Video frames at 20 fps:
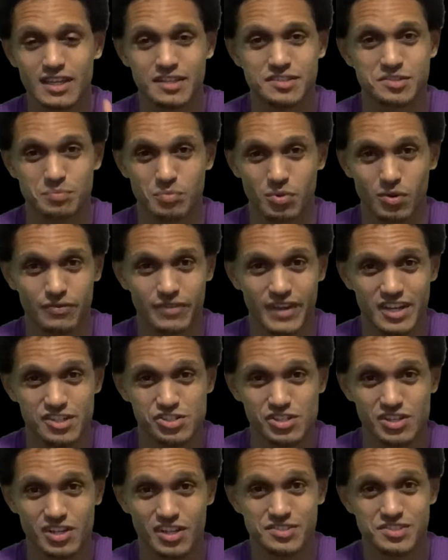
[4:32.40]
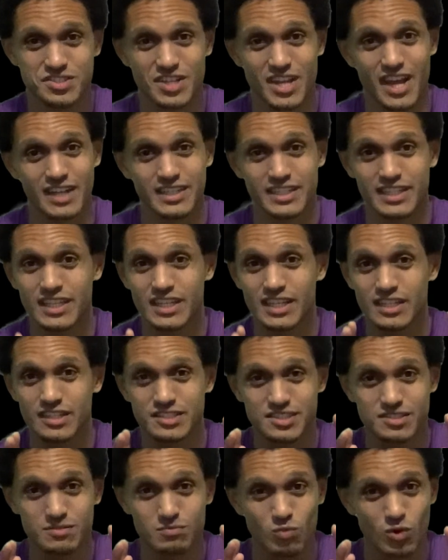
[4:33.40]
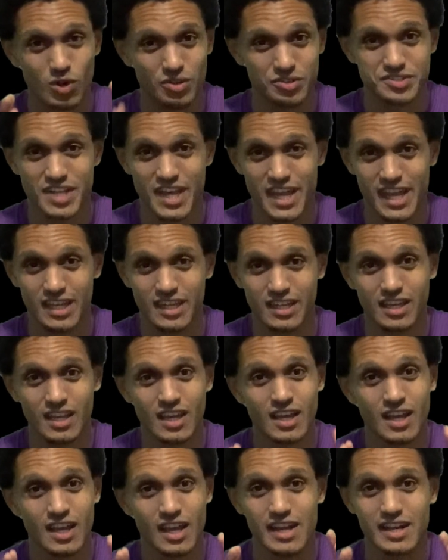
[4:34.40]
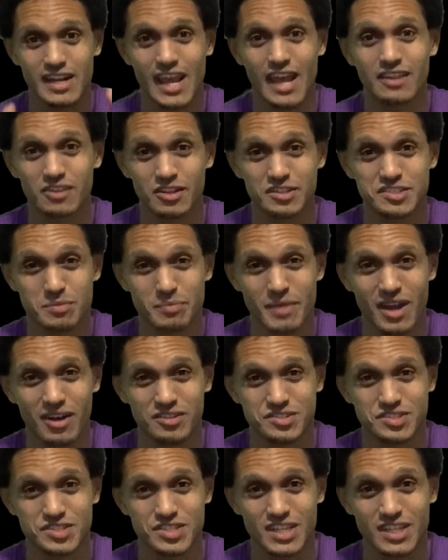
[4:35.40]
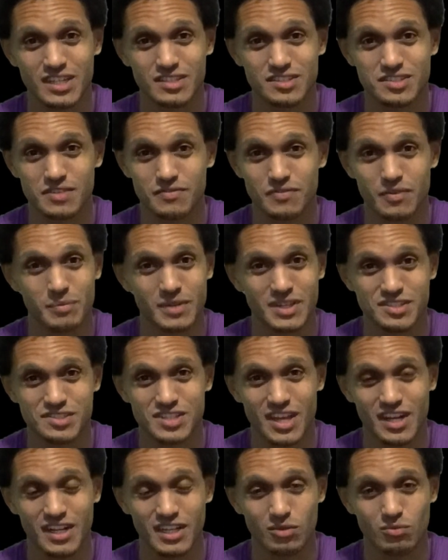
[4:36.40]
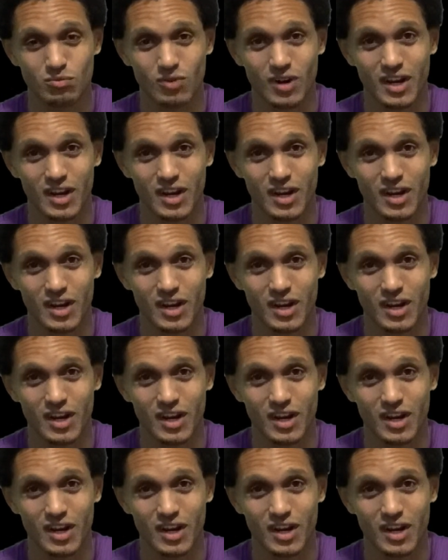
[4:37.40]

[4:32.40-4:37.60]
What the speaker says: is a perfectionist, and he will take an endless amount of scenes if it means getting it